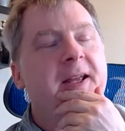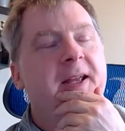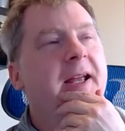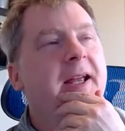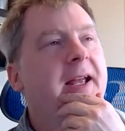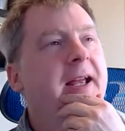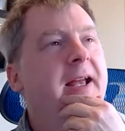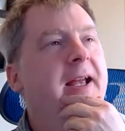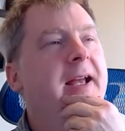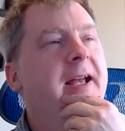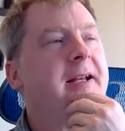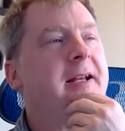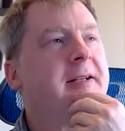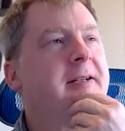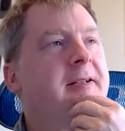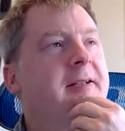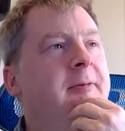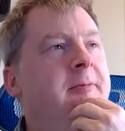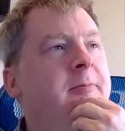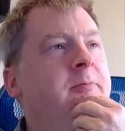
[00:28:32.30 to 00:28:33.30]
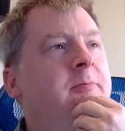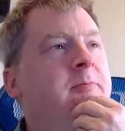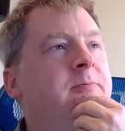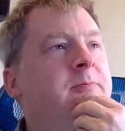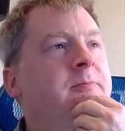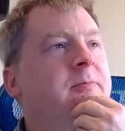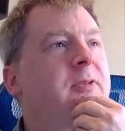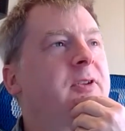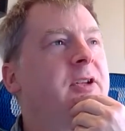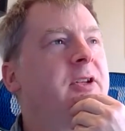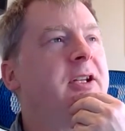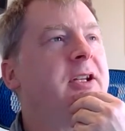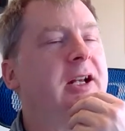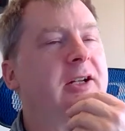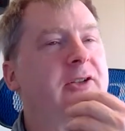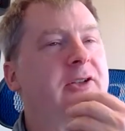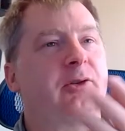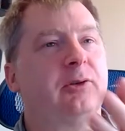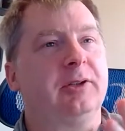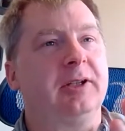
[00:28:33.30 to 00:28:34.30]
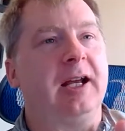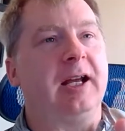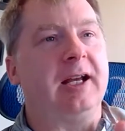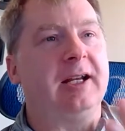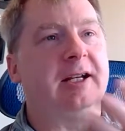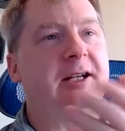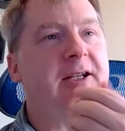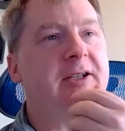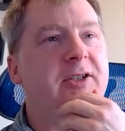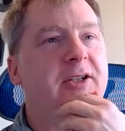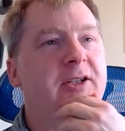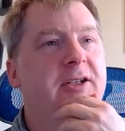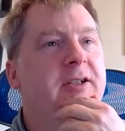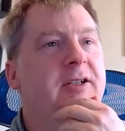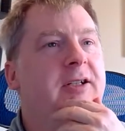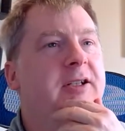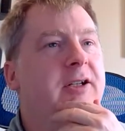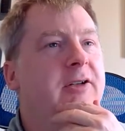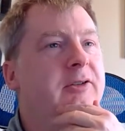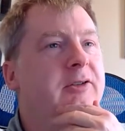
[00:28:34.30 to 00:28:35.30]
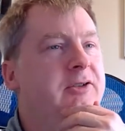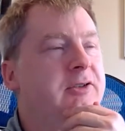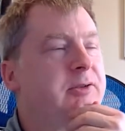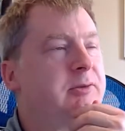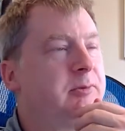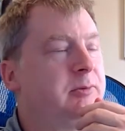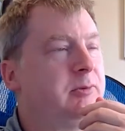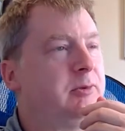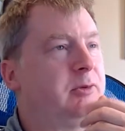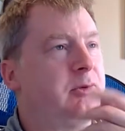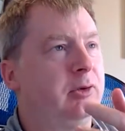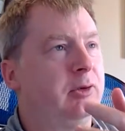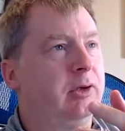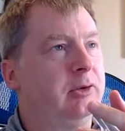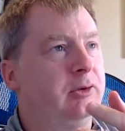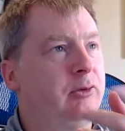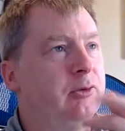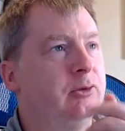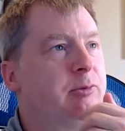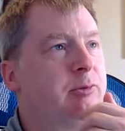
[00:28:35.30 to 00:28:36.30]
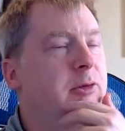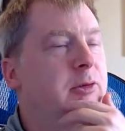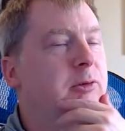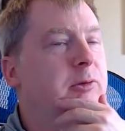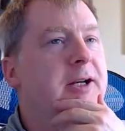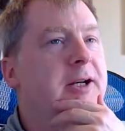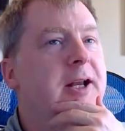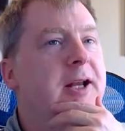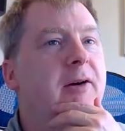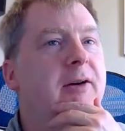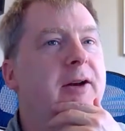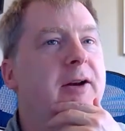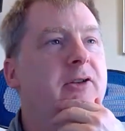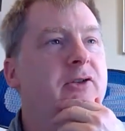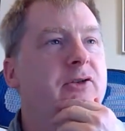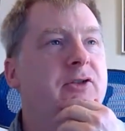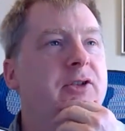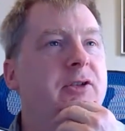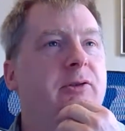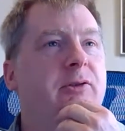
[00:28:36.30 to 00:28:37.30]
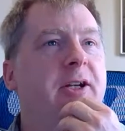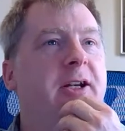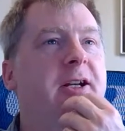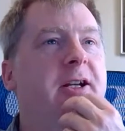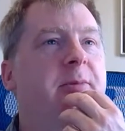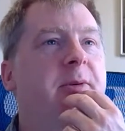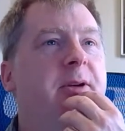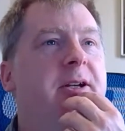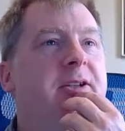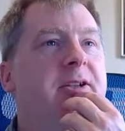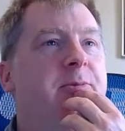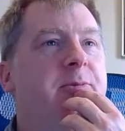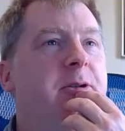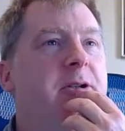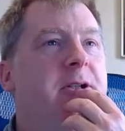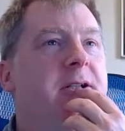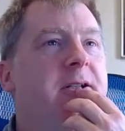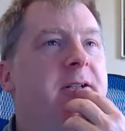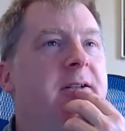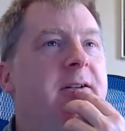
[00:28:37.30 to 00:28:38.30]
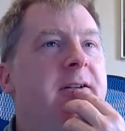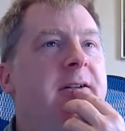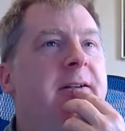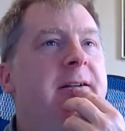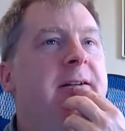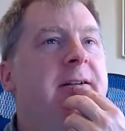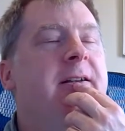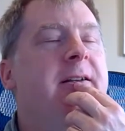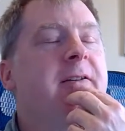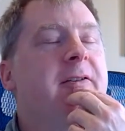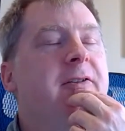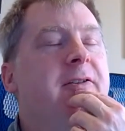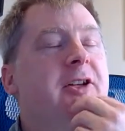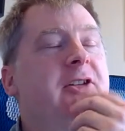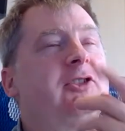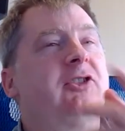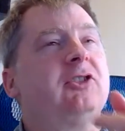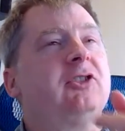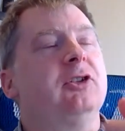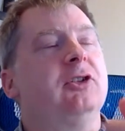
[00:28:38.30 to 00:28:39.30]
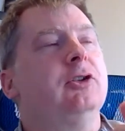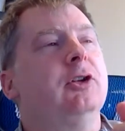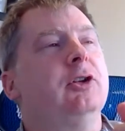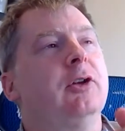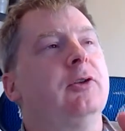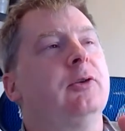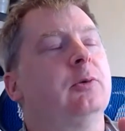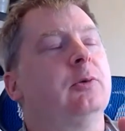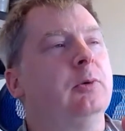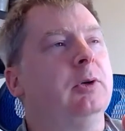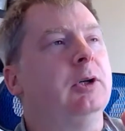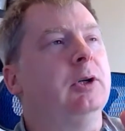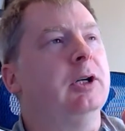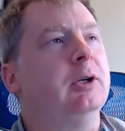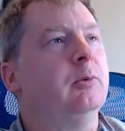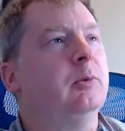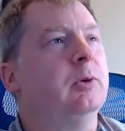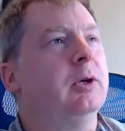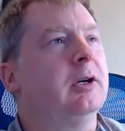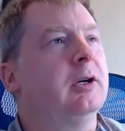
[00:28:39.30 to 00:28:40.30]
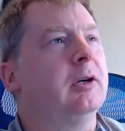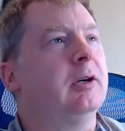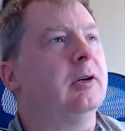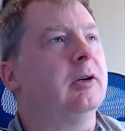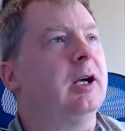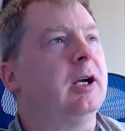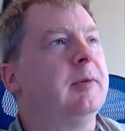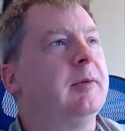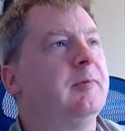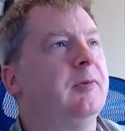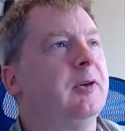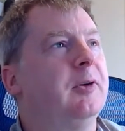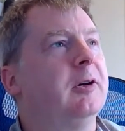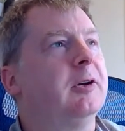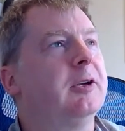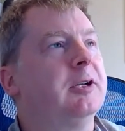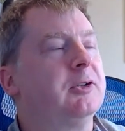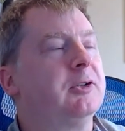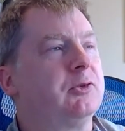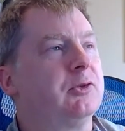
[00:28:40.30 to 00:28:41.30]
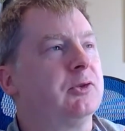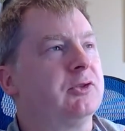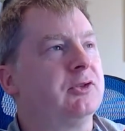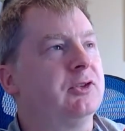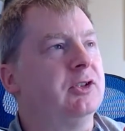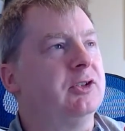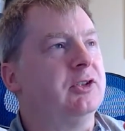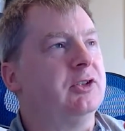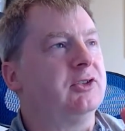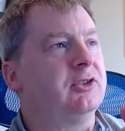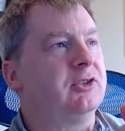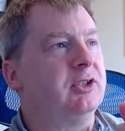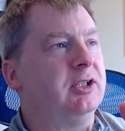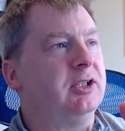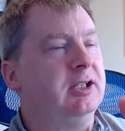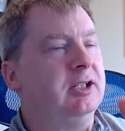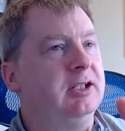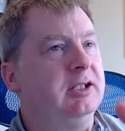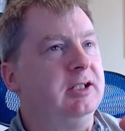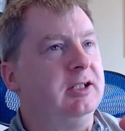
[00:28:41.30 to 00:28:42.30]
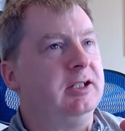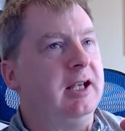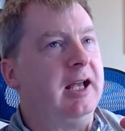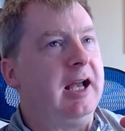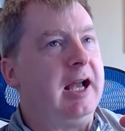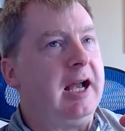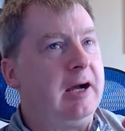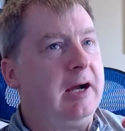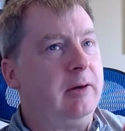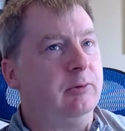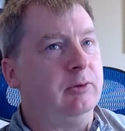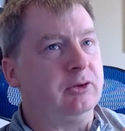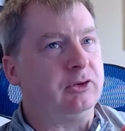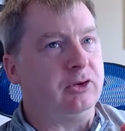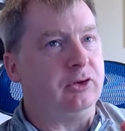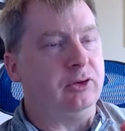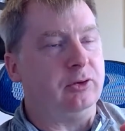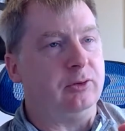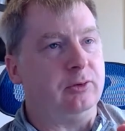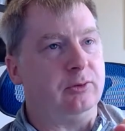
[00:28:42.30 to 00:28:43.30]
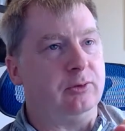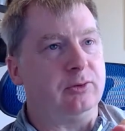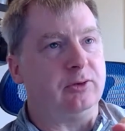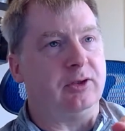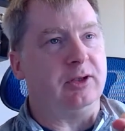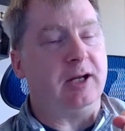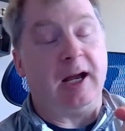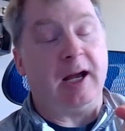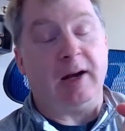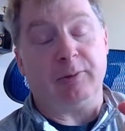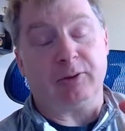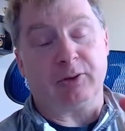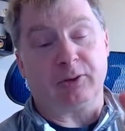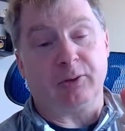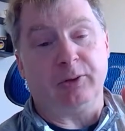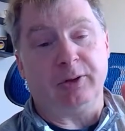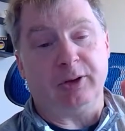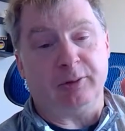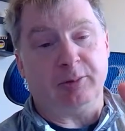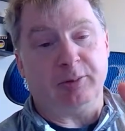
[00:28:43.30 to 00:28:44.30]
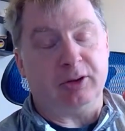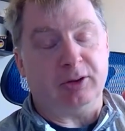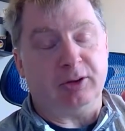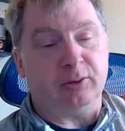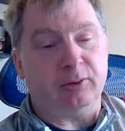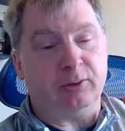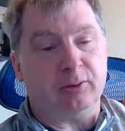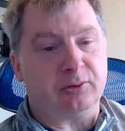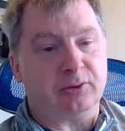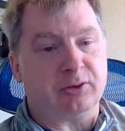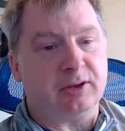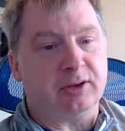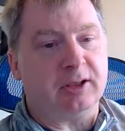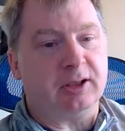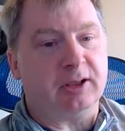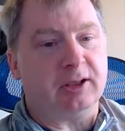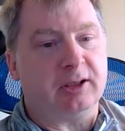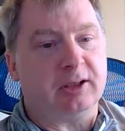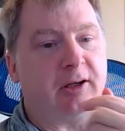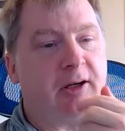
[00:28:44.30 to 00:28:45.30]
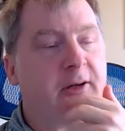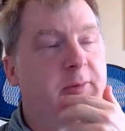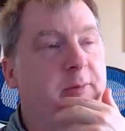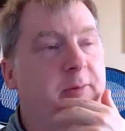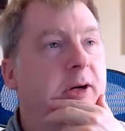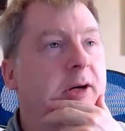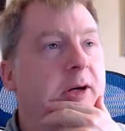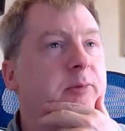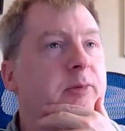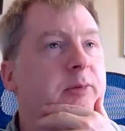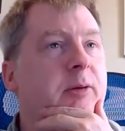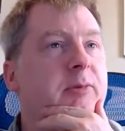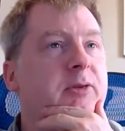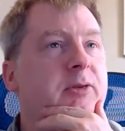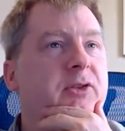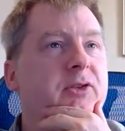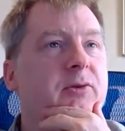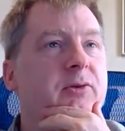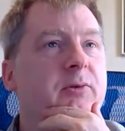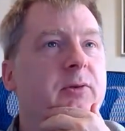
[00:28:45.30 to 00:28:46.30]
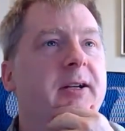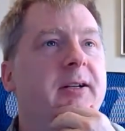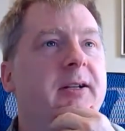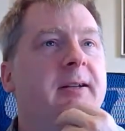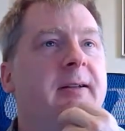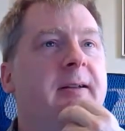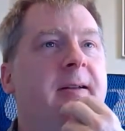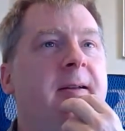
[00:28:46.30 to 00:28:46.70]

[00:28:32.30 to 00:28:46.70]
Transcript: And it is in, it's usable right now in Azure SQL database, but this is another one where I'm very interested to see how it's used and how it's going to be used on premises, right?